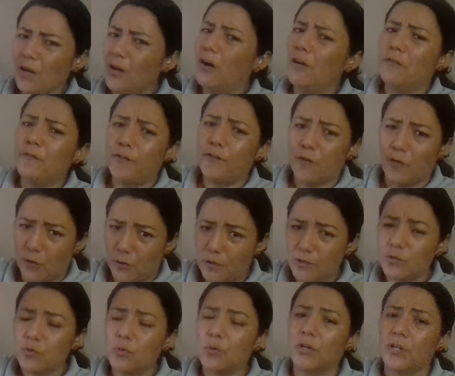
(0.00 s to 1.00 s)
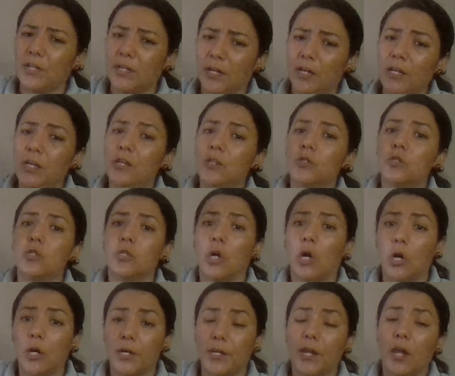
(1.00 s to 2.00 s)
Of course, we're gonna
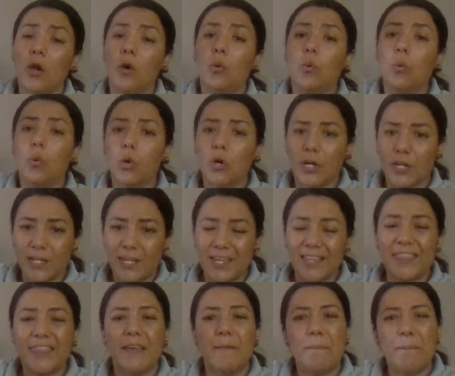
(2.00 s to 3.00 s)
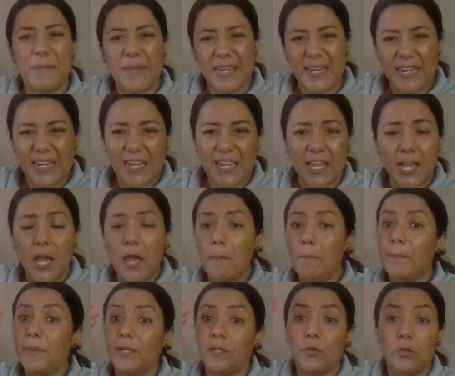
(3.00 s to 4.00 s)
start working the meaning,
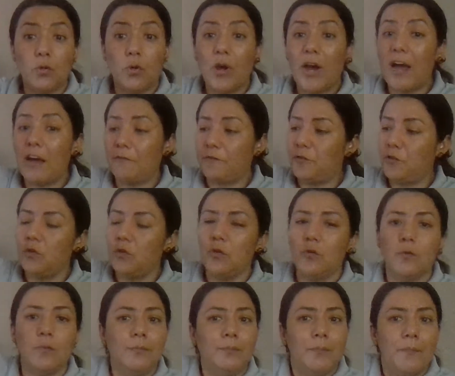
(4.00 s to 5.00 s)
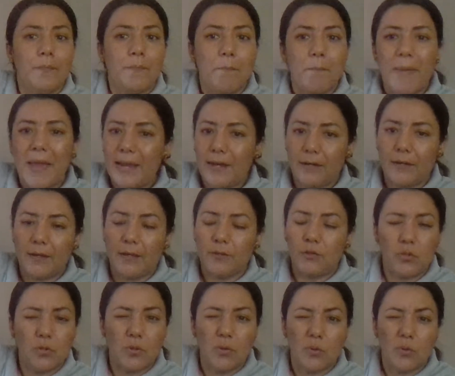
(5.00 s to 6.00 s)
but you don't have to
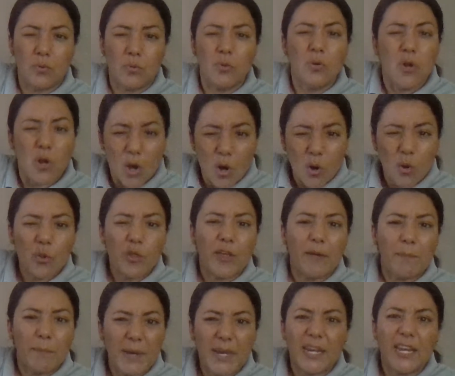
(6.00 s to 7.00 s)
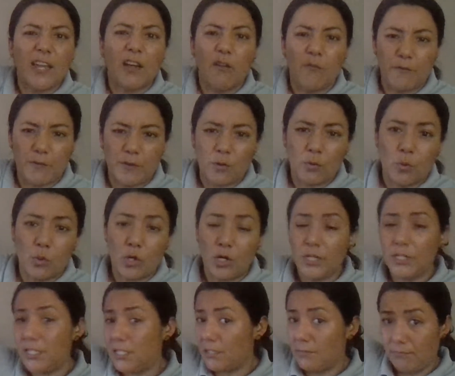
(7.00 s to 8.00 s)
know the meaning of the
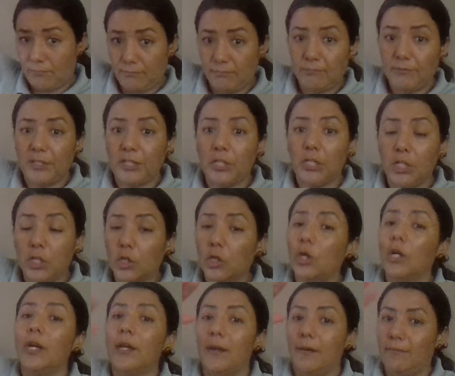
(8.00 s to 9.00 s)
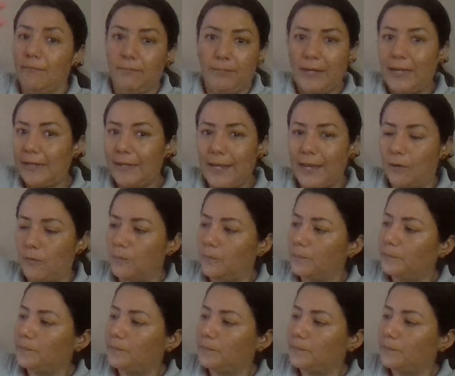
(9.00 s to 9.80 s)
words here, not now.